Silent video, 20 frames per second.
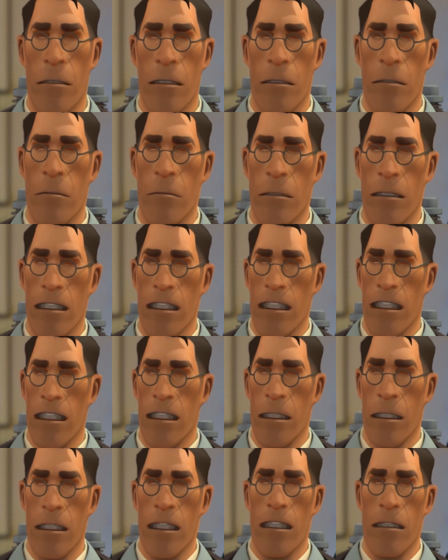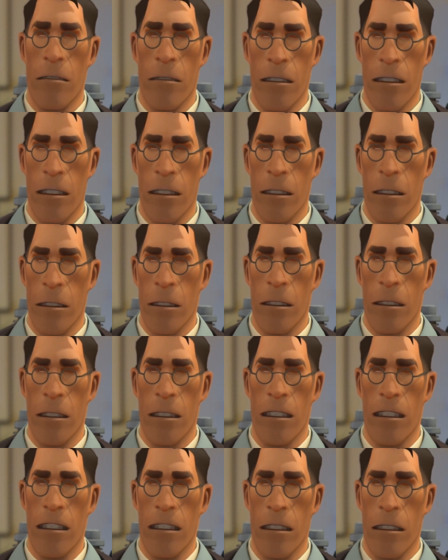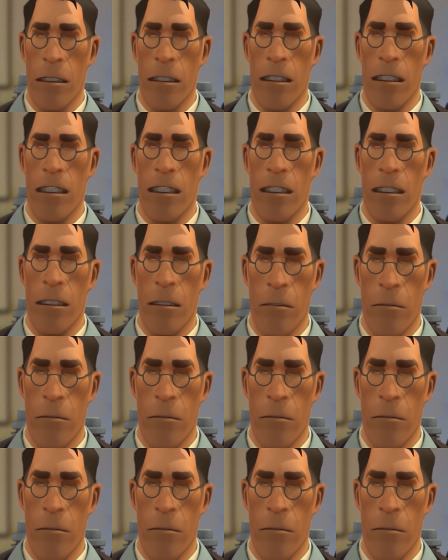But ultimately, I